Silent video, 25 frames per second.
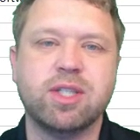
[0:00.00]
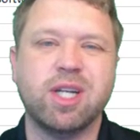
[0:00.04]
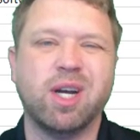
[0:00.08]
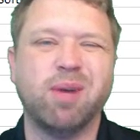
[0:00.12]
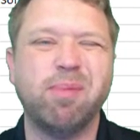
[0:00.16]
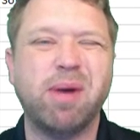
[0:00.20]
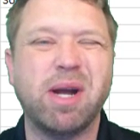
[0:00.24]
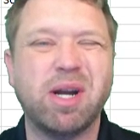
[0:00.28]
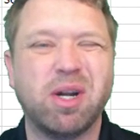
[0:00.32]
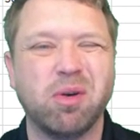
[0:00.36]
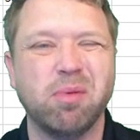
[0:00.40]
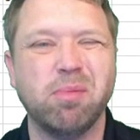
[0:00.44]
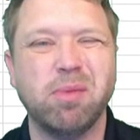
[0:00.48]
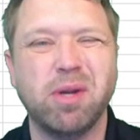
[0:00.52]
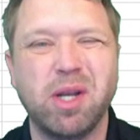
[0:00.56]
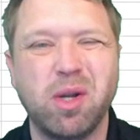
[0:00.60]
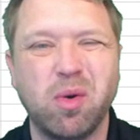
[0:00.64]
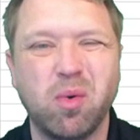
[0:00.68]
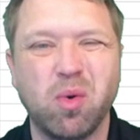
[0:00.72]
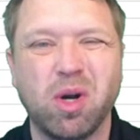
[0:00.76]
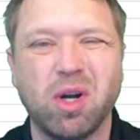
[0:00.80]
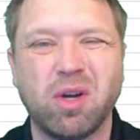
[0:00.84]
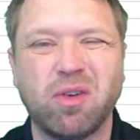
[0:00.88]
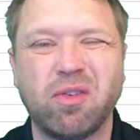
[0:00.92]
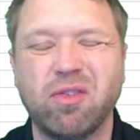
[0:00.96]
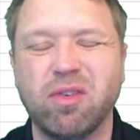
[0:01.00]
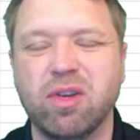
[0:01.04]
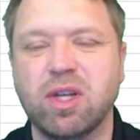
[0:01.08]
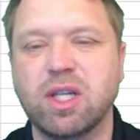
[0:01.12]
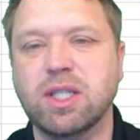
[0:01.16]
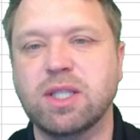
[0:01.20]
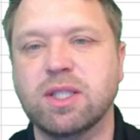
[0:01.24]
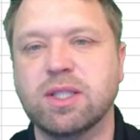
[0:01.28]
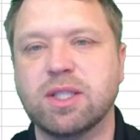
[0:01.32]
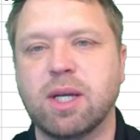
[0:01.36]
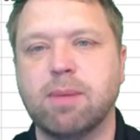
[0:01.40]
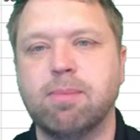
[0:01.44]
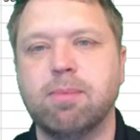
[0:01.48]
How Macro Monday works
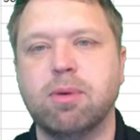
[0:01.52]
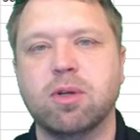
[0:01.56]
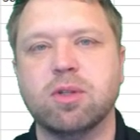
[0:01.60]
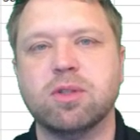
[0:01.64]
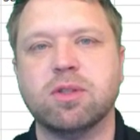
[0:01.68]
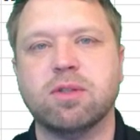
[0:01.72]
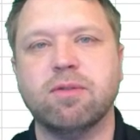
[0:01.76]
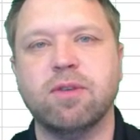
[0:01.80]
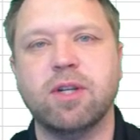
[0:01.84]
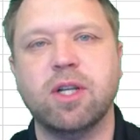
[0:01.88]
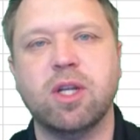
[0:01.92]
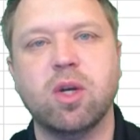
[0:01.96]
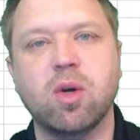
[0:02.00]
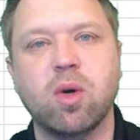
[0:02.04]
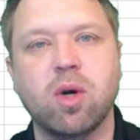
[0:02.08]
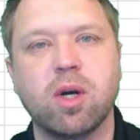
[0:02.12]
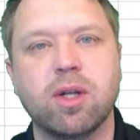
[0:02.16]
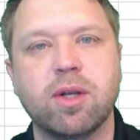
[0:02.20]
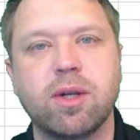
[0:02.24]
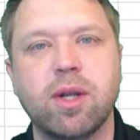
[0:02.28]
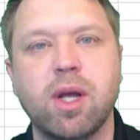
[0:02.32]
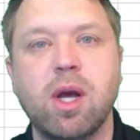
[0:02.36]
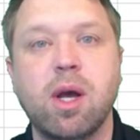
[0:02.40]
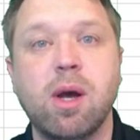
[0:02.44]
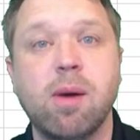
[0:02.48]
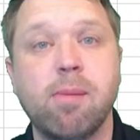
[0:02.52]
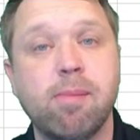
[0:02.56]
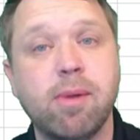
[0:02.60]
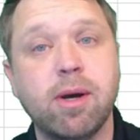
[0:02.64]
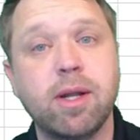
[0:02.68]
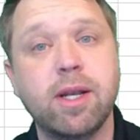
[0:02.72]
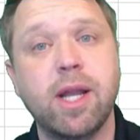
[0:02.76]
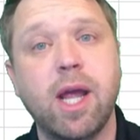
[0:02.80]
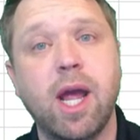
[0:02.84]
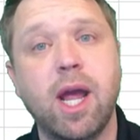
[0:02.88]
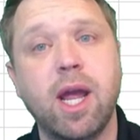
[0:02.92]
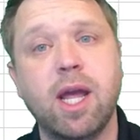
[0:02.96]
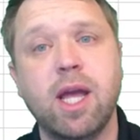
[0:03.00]
is I post a video on
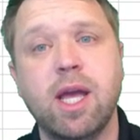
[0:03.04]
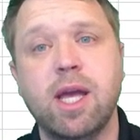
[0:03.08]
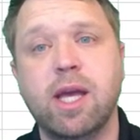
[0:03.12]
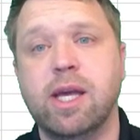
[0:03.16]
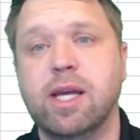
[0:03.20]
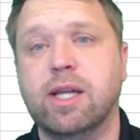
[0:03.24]
Monday.